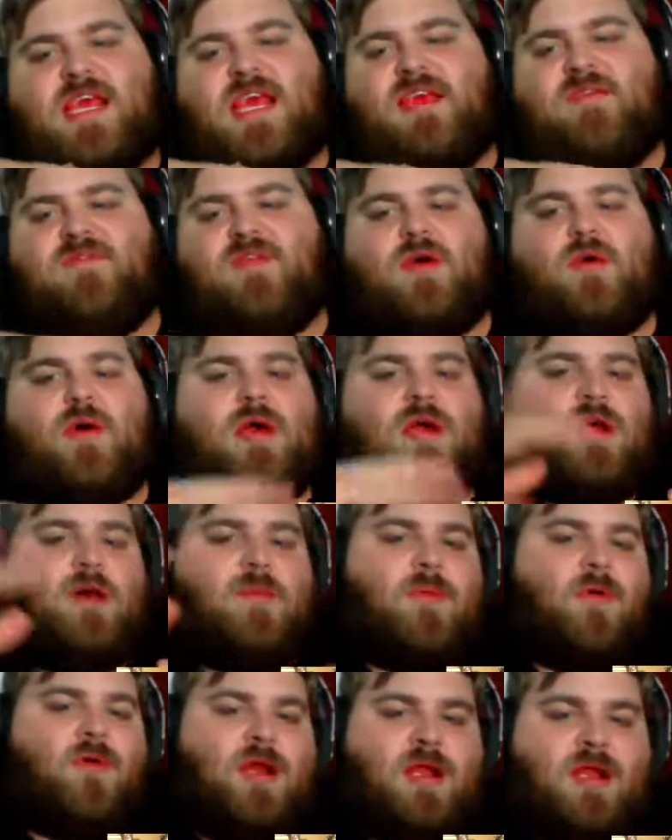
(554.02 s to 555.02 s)
even though I
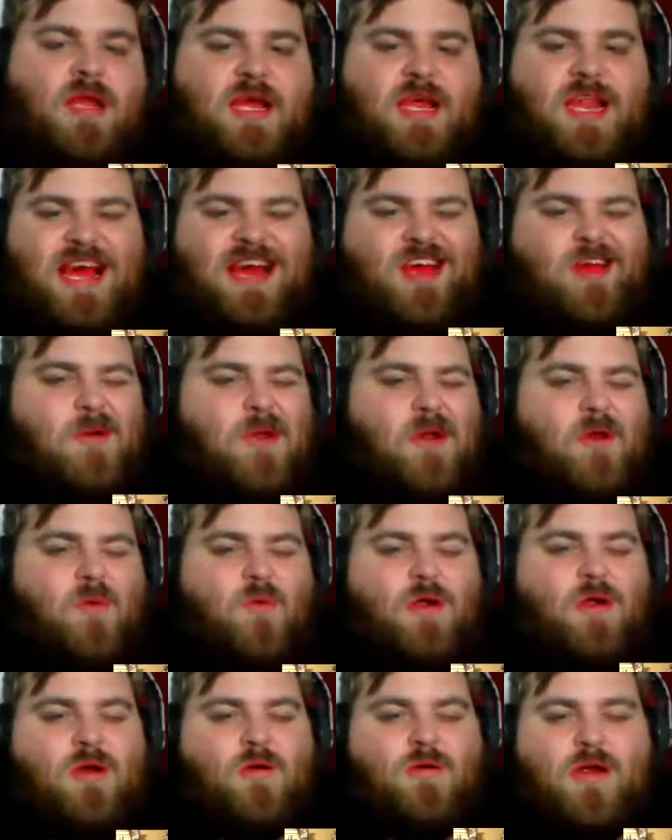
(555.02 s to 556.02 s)
come on it late, I come on it
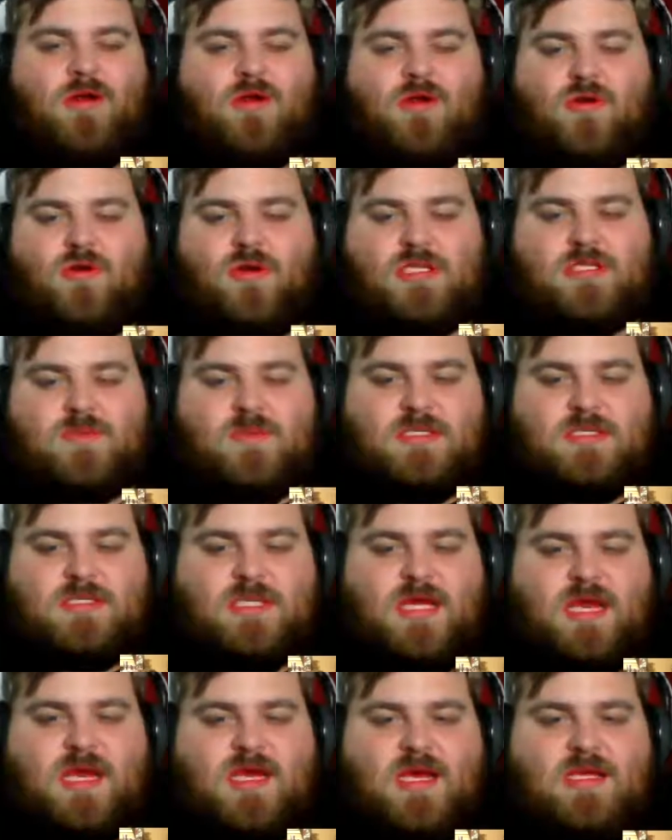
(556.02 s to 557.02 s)
around Christmas,
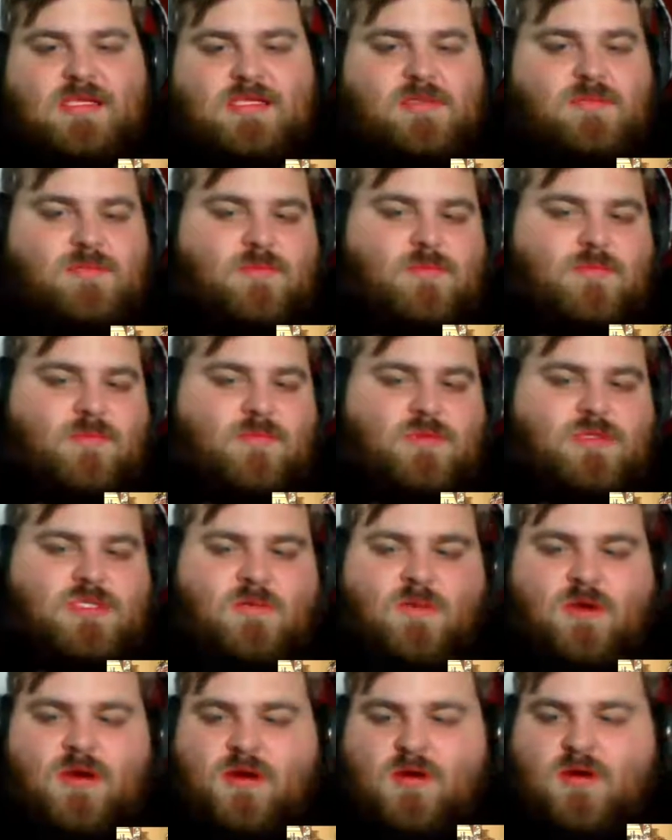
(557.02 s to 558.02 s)
guys,
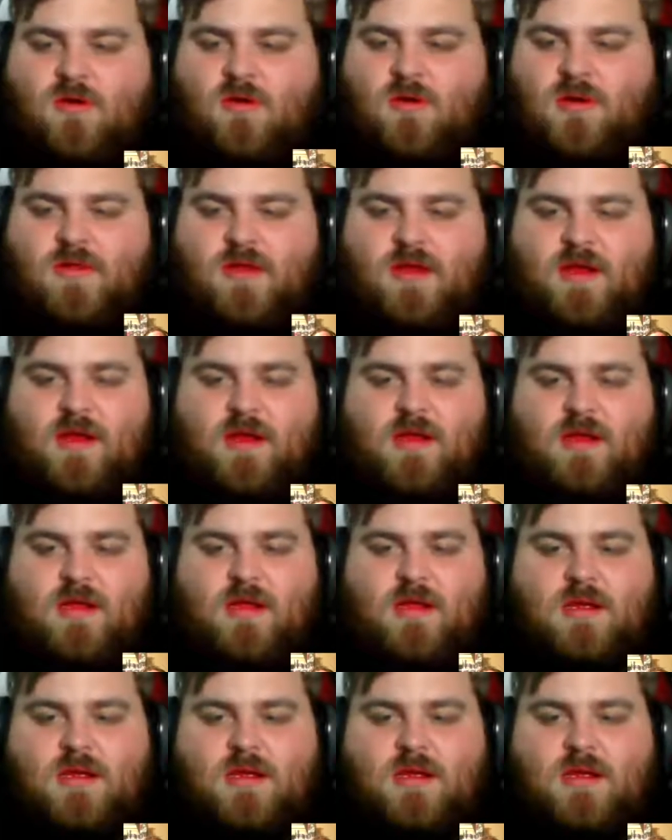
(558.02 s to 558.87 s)
somewhere along there.